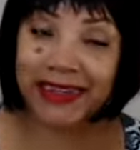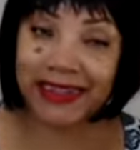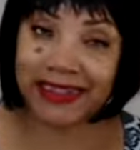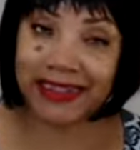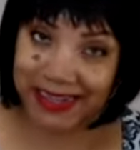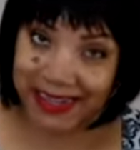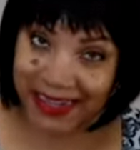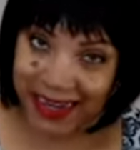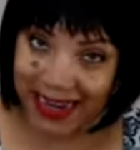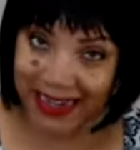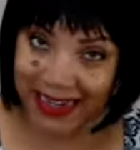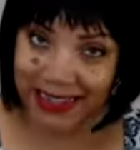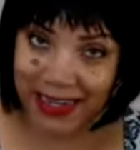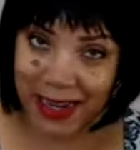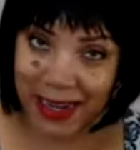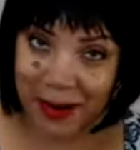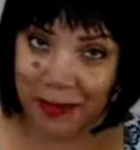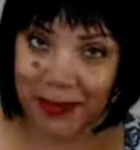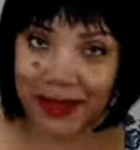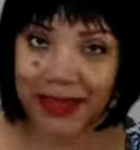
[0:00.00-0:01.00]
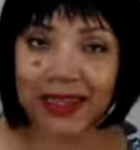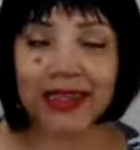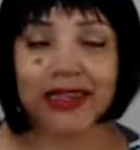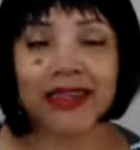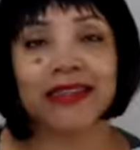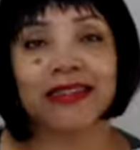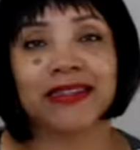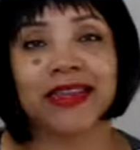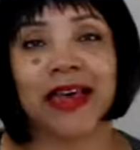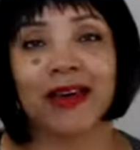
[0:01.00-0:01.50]
today's topic
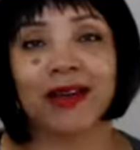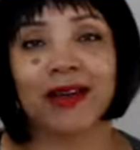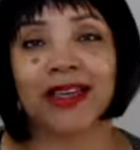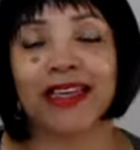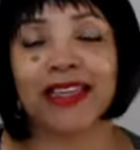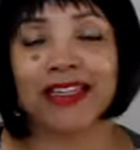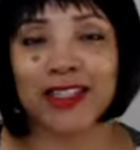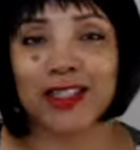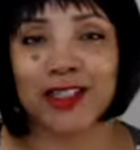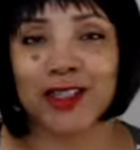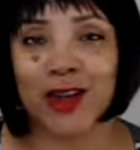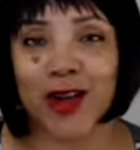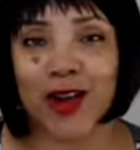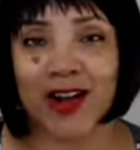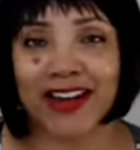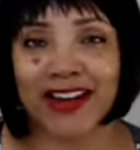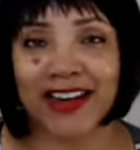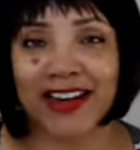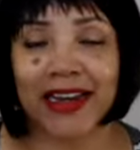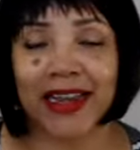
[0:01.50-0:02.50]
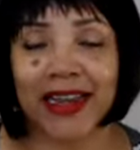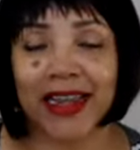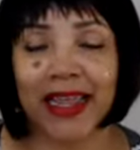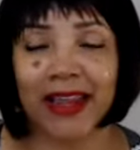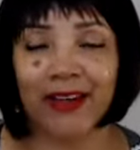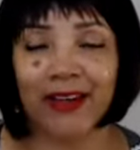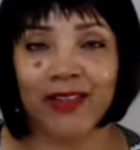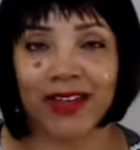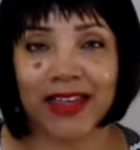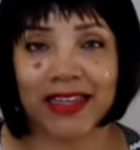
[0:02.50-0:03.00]
is how to get started
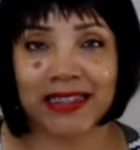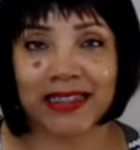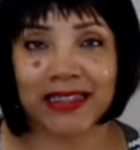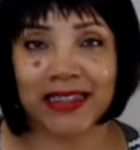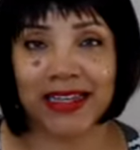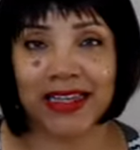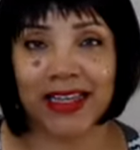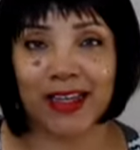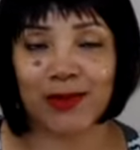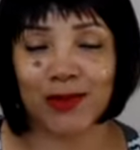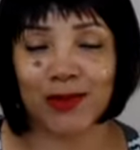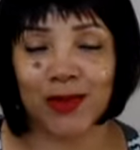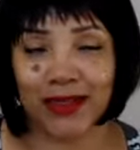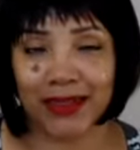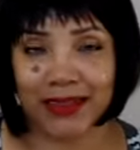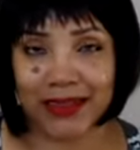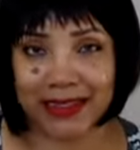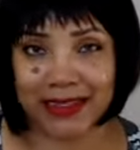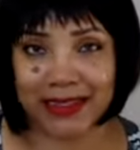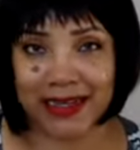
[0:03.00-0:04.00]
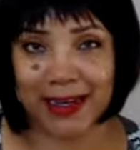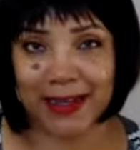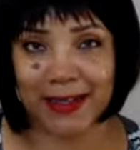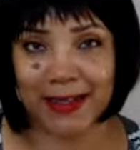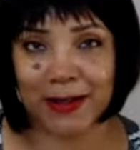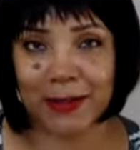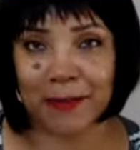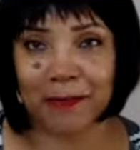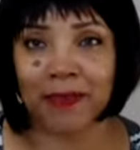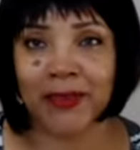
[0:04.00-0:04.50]
investing in real
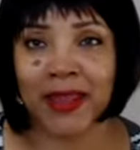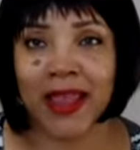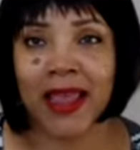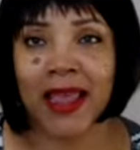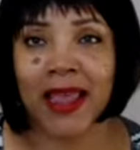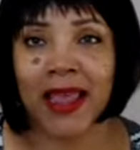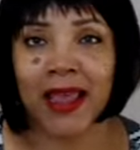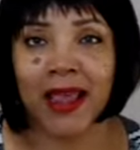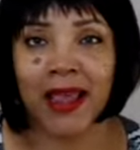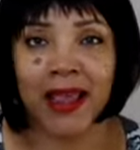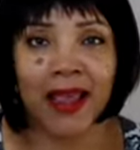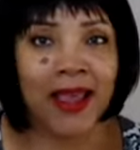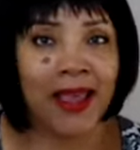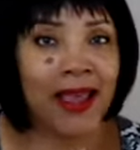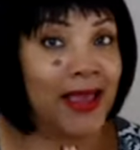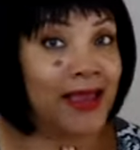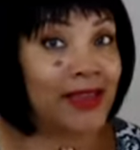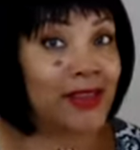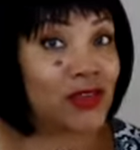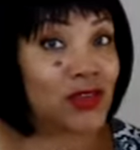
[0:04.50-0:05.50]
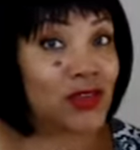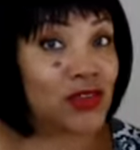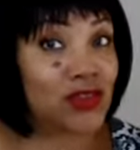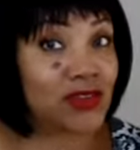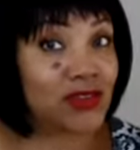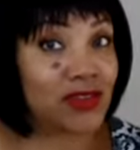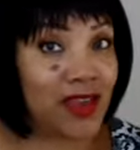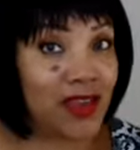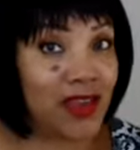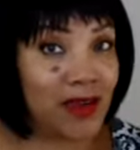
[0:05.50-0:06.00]
estate.
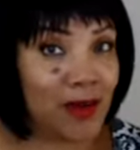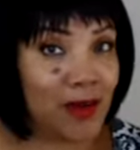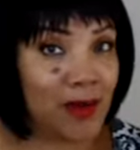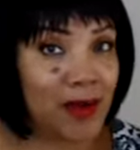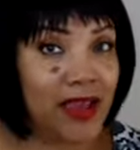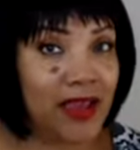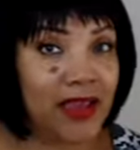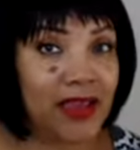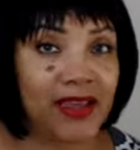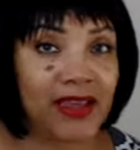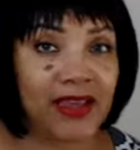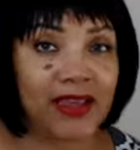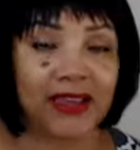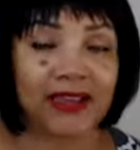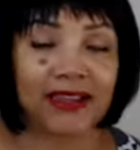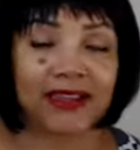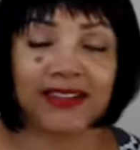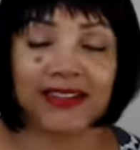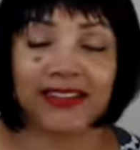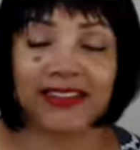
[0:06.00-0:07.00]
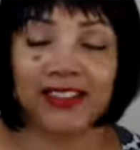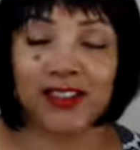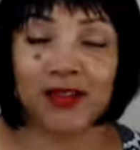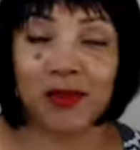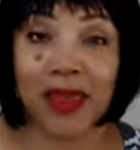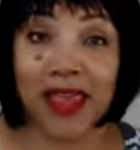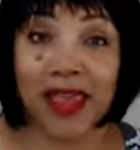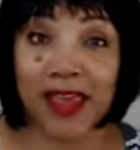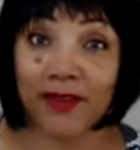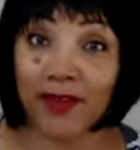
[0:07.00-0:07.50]
So, you
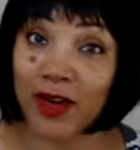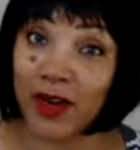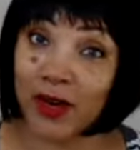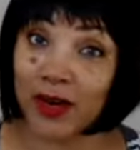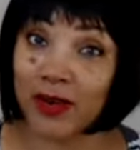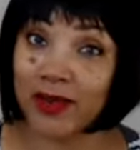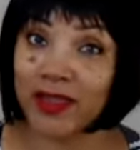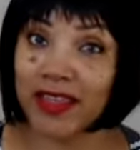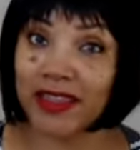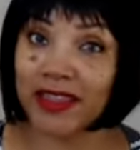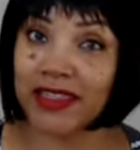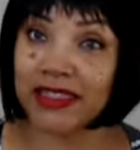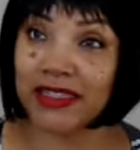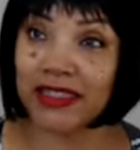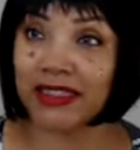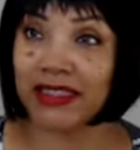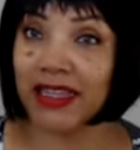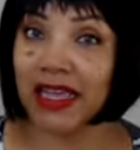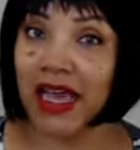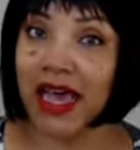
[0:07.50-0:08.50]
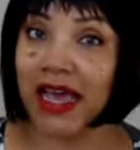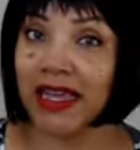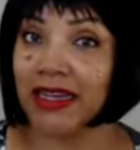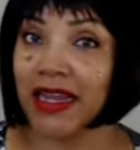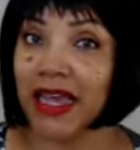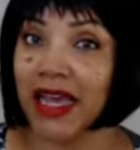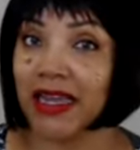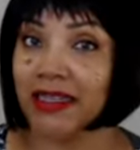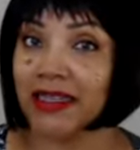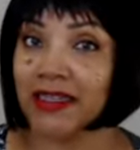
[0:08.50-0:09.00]
may have heard that this is a hot,
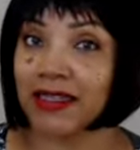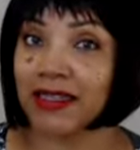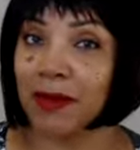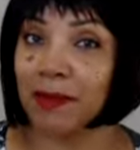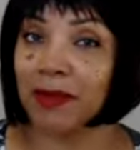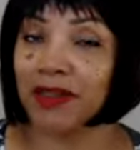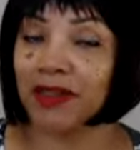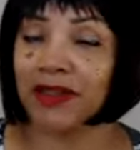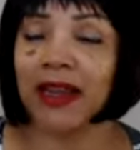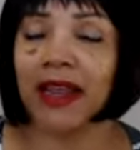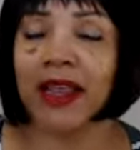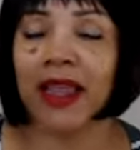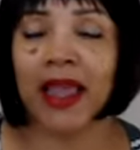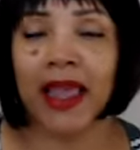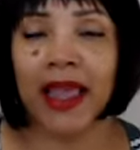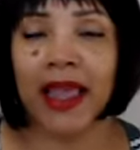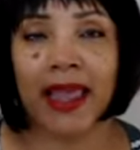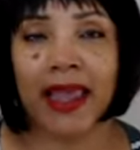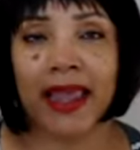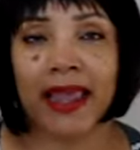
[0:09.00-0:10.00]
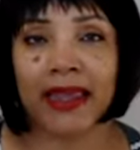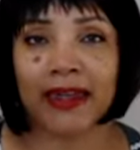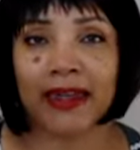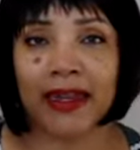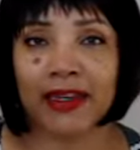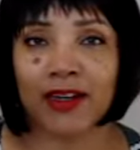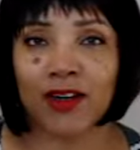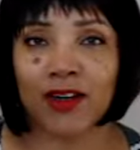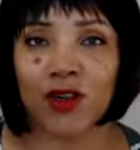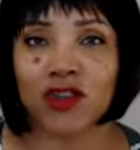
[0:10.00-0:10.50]
hot summer, and
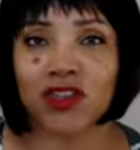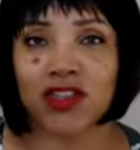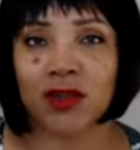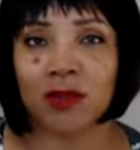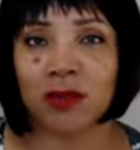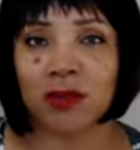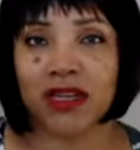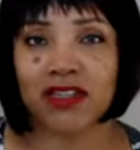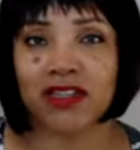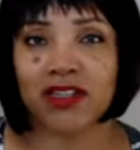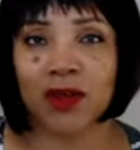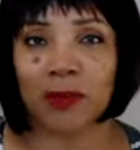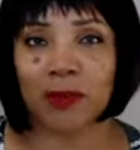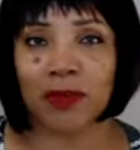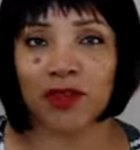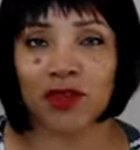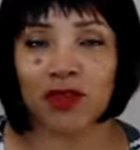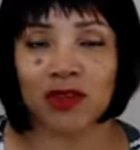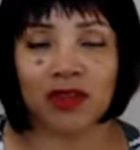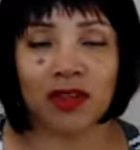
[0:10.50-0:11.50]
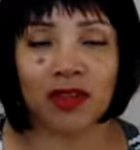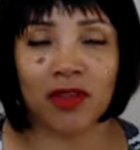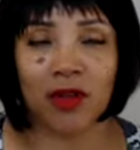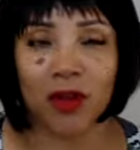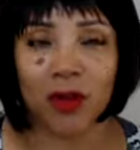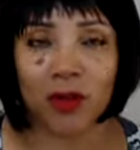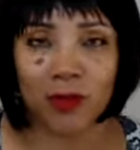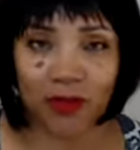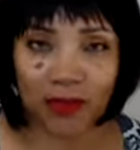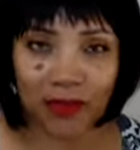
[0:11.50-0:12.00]
I don't just mean temperatures,
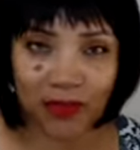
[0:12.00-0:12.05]
although